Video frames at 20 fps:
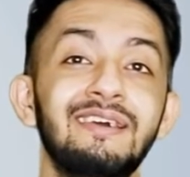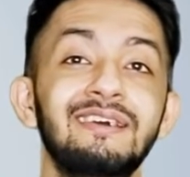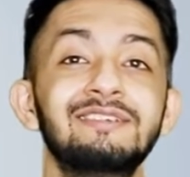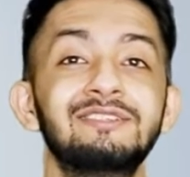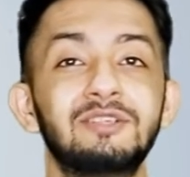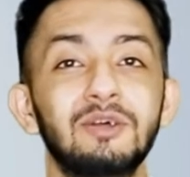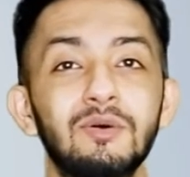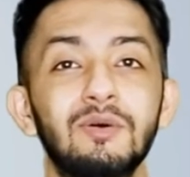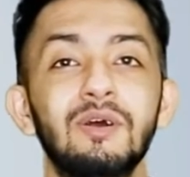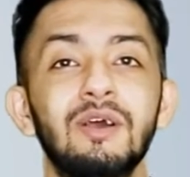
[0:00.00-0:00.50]

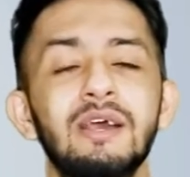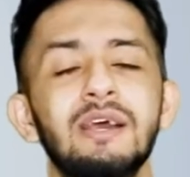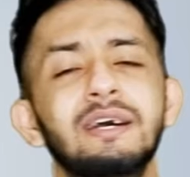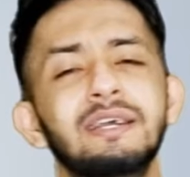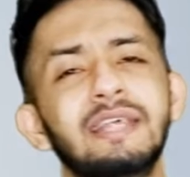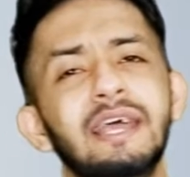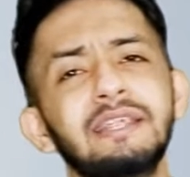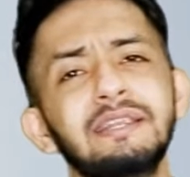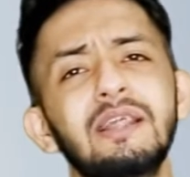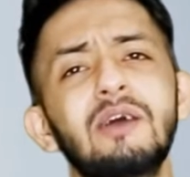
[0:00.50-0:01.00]
So,
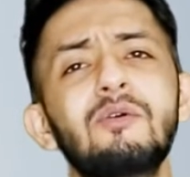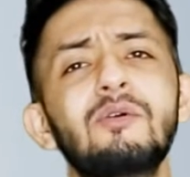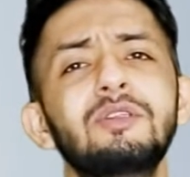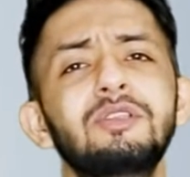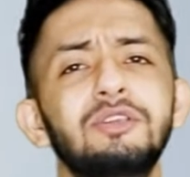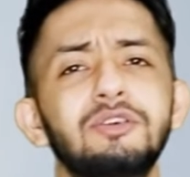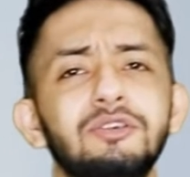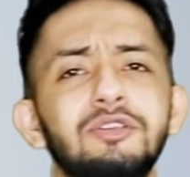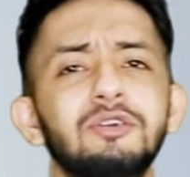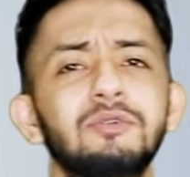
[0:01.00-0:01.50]
right now on
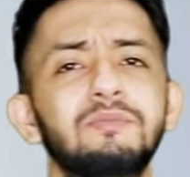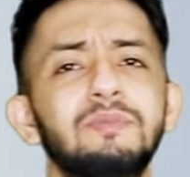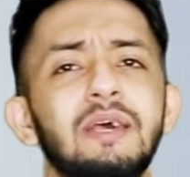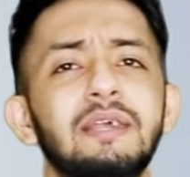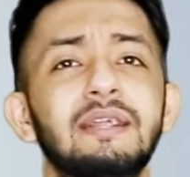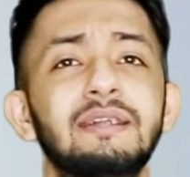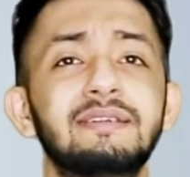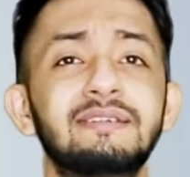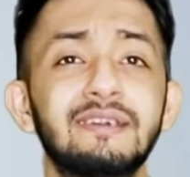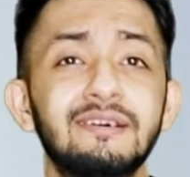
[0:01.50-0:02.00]
YouTube,
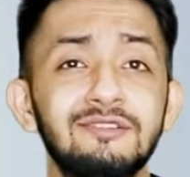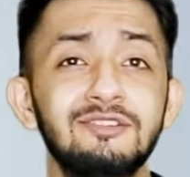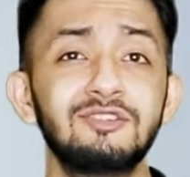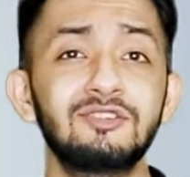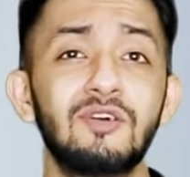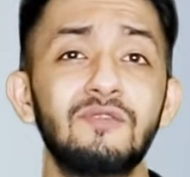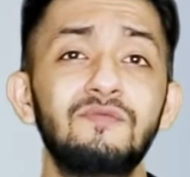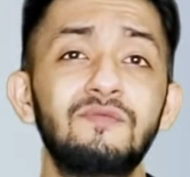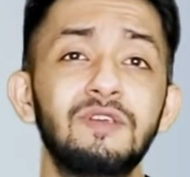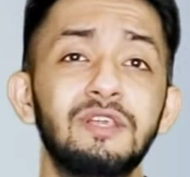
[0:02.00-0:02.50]
there are
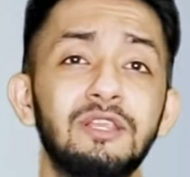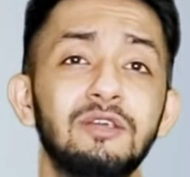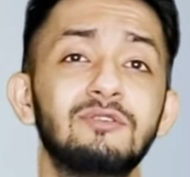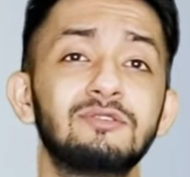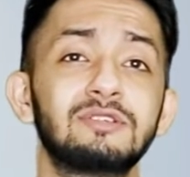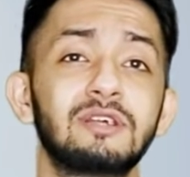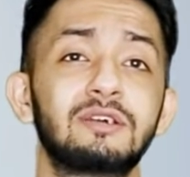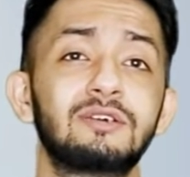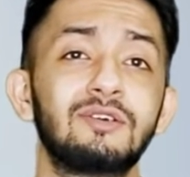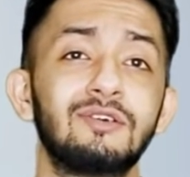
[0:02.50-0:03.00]
tons of
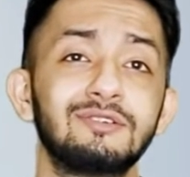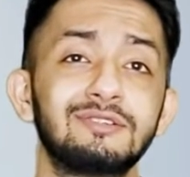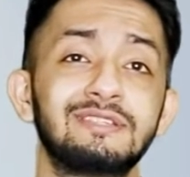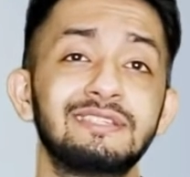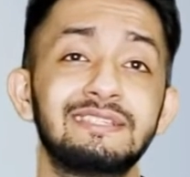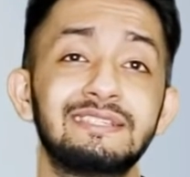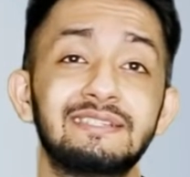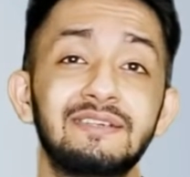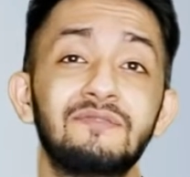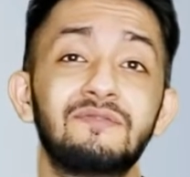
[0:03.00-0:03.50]
videos across
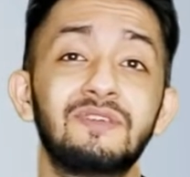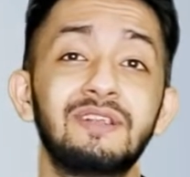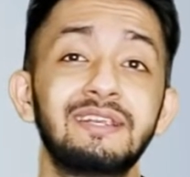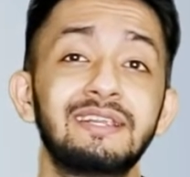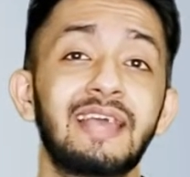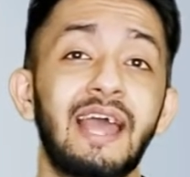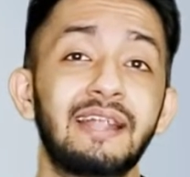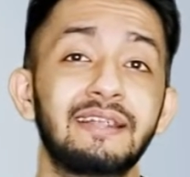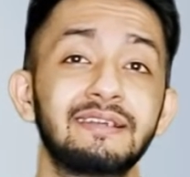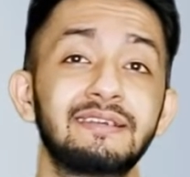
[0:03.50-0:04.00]
these
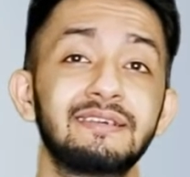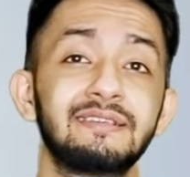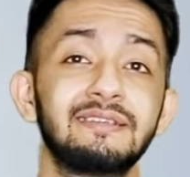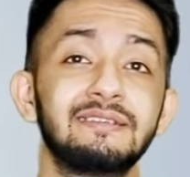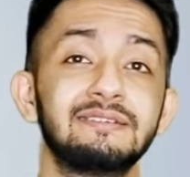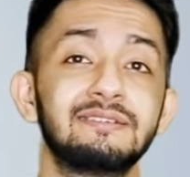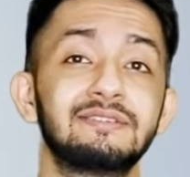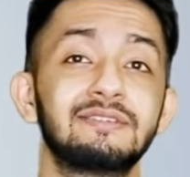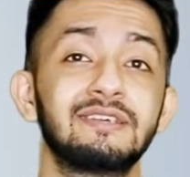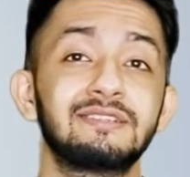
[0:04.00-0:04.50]
different
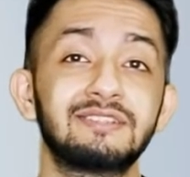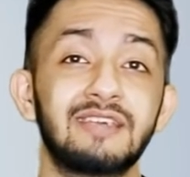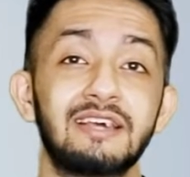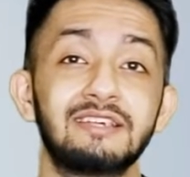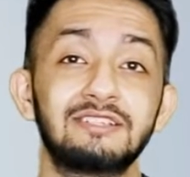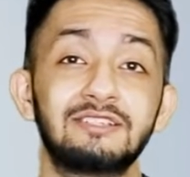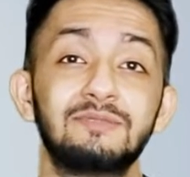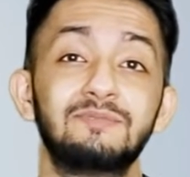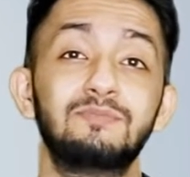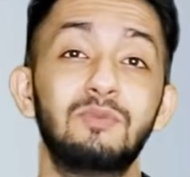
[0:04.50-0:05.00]
categories such
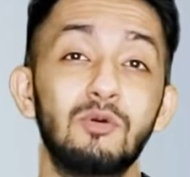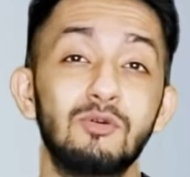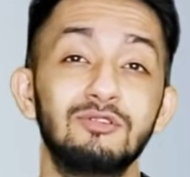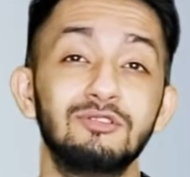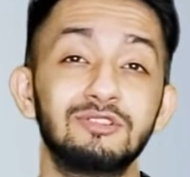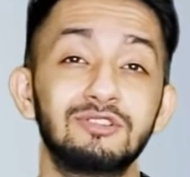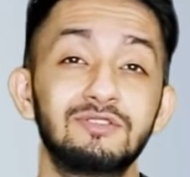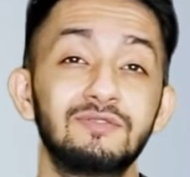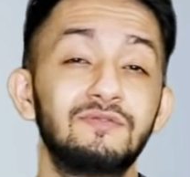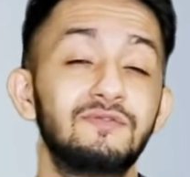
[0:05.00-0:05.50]
as
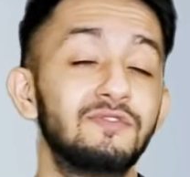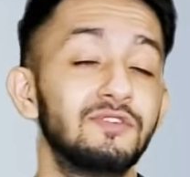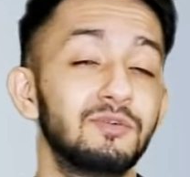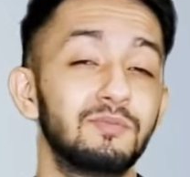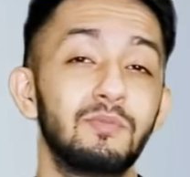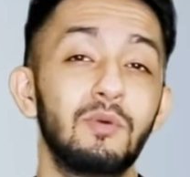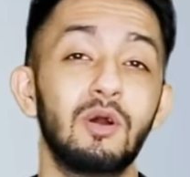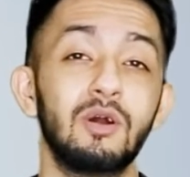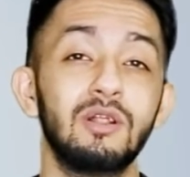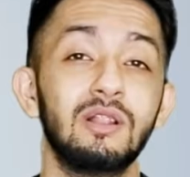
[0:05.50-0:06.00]
sports,
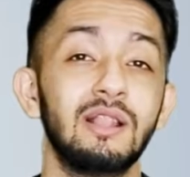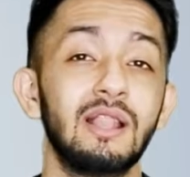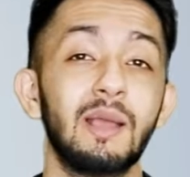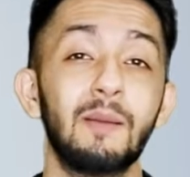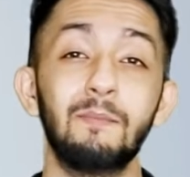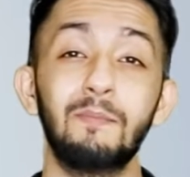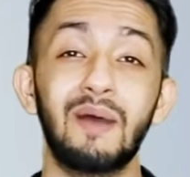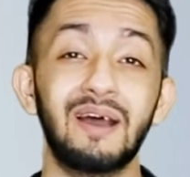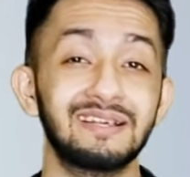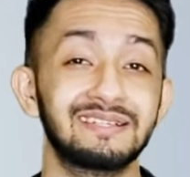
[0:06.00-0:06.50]
football,
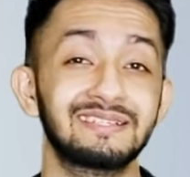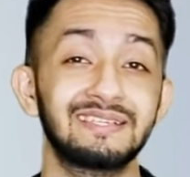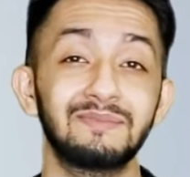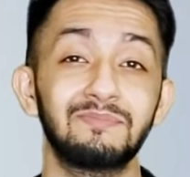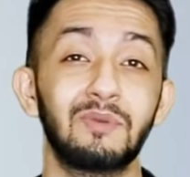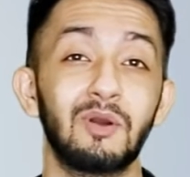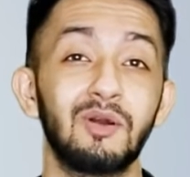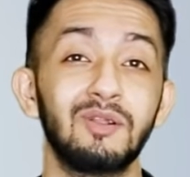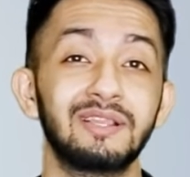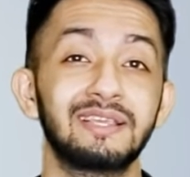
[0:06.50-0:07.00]

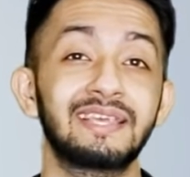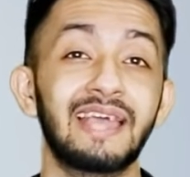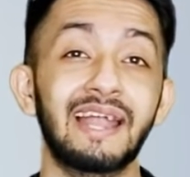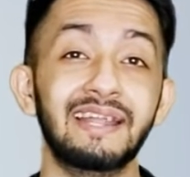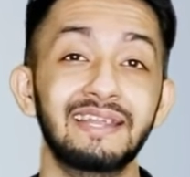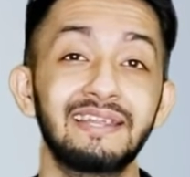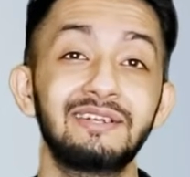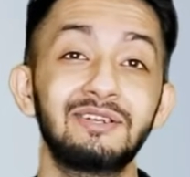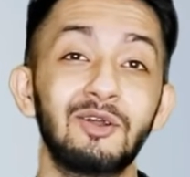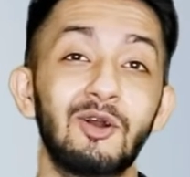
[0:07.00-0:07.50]
basketball,
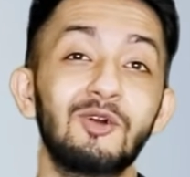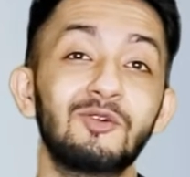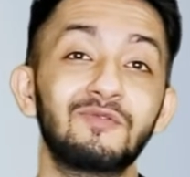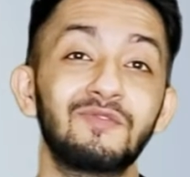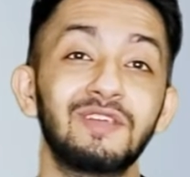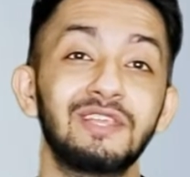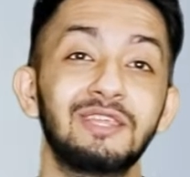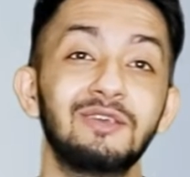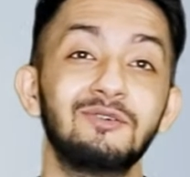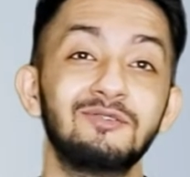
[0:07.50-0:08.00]
cat and dog
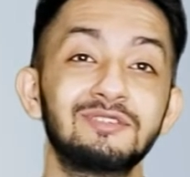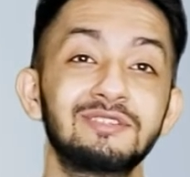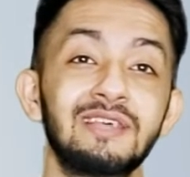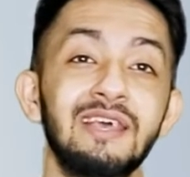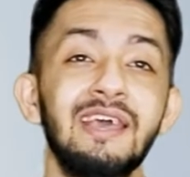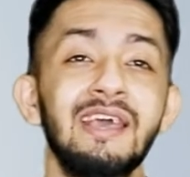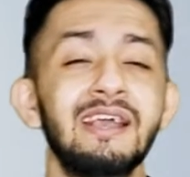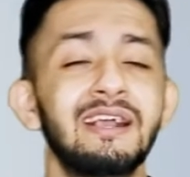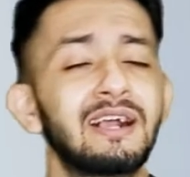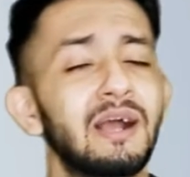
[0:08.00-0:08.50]
videos,
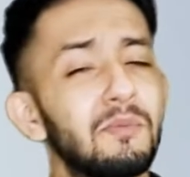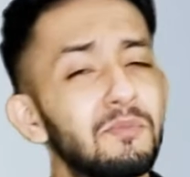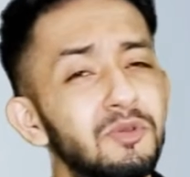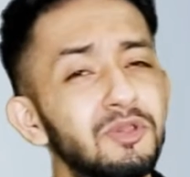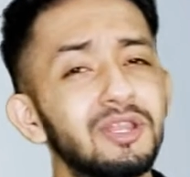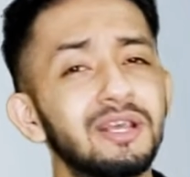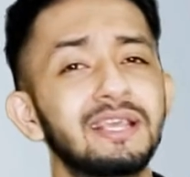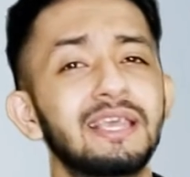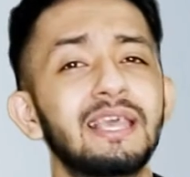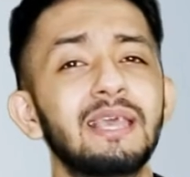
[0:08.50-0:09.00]

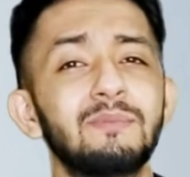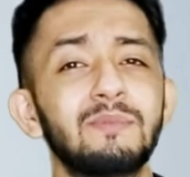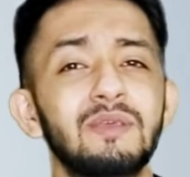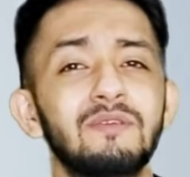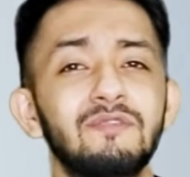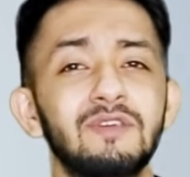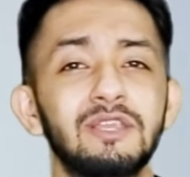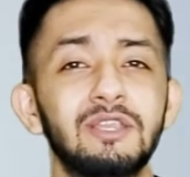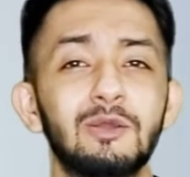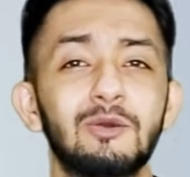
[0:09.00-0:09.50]
computer
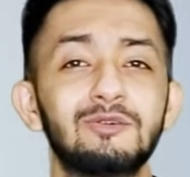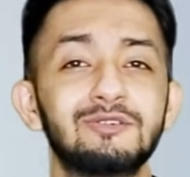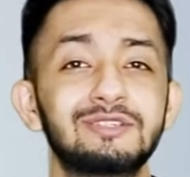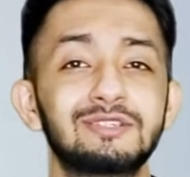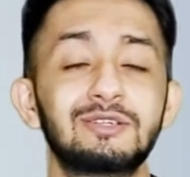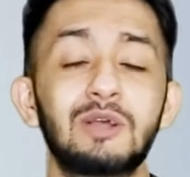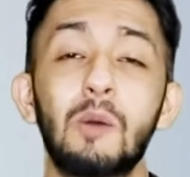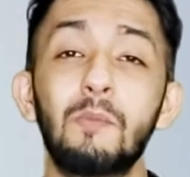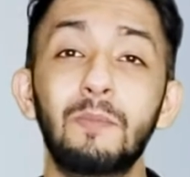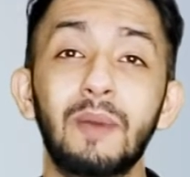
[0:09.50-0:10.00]
gaming
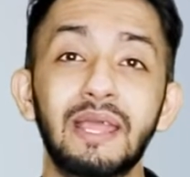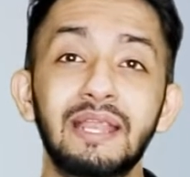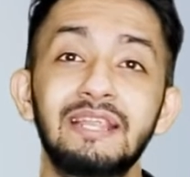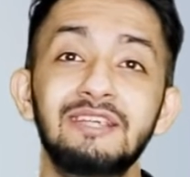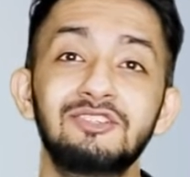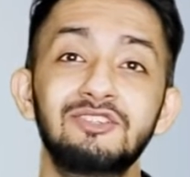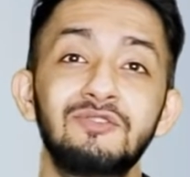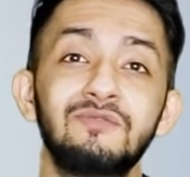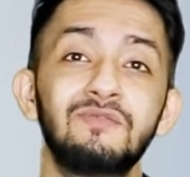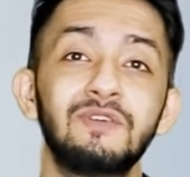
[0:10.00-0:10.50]
videos,
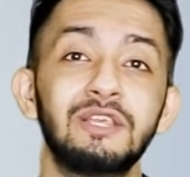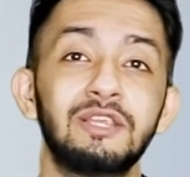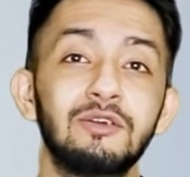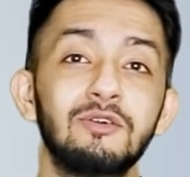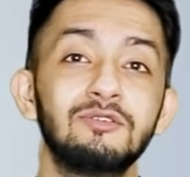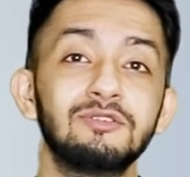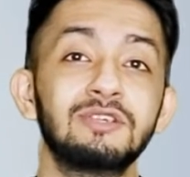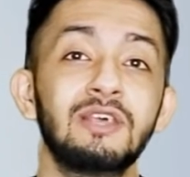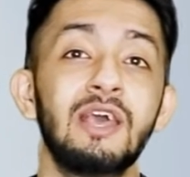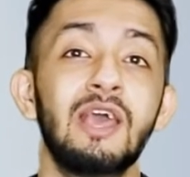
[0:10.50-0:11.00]
compilation
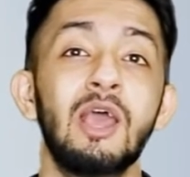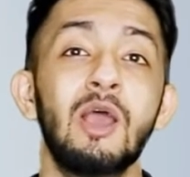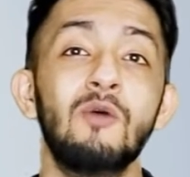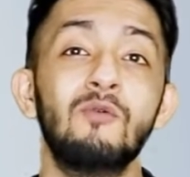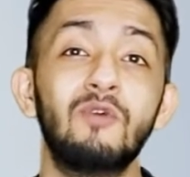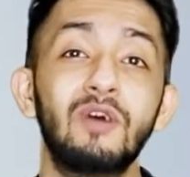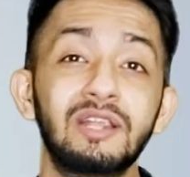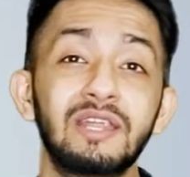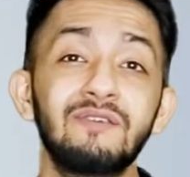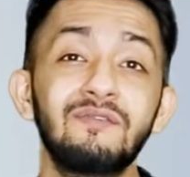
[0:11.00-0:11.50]
videos,
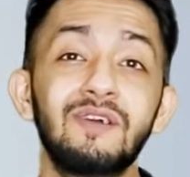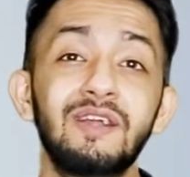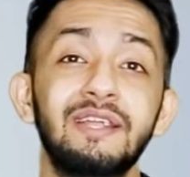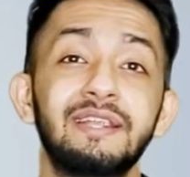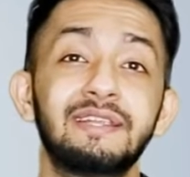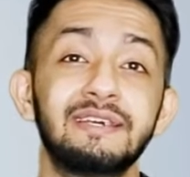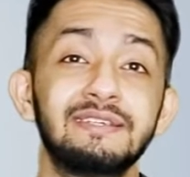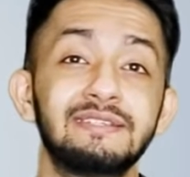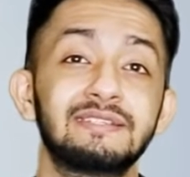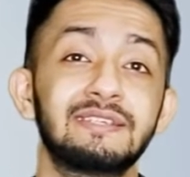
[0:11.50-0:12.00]
whatever
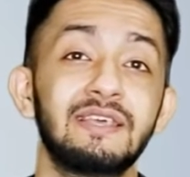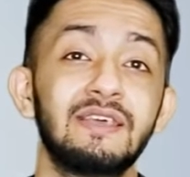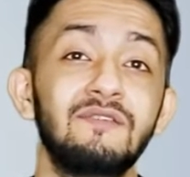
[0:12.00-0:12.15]
it is.